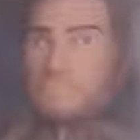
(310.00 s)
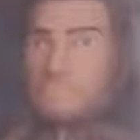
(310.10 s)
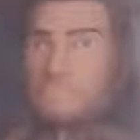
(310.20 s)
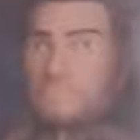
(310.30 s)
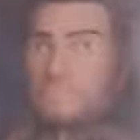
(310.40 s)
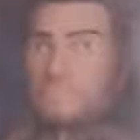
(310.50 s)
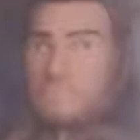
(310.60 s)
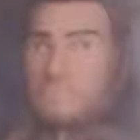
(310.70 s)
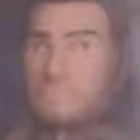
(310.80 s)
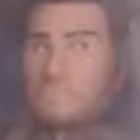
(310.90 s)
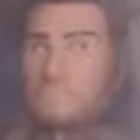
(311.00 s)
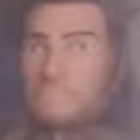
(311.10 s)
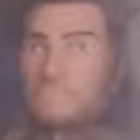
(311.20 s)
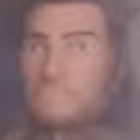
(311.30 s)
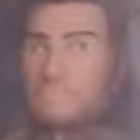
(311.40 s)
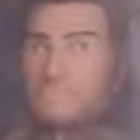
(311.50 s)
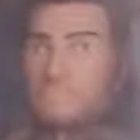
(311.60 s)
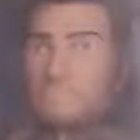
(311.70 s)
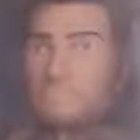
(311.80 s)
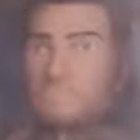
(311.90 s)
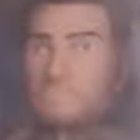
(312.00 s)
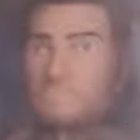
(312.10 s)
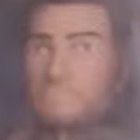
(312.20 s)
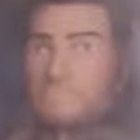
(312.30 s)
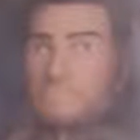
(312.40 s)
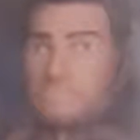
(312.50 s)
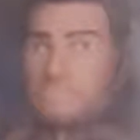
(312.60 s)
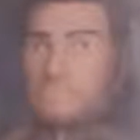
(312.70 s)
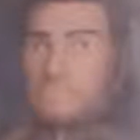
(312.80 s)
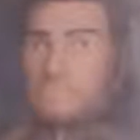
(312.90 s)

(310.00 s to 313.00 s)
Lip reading: (silence)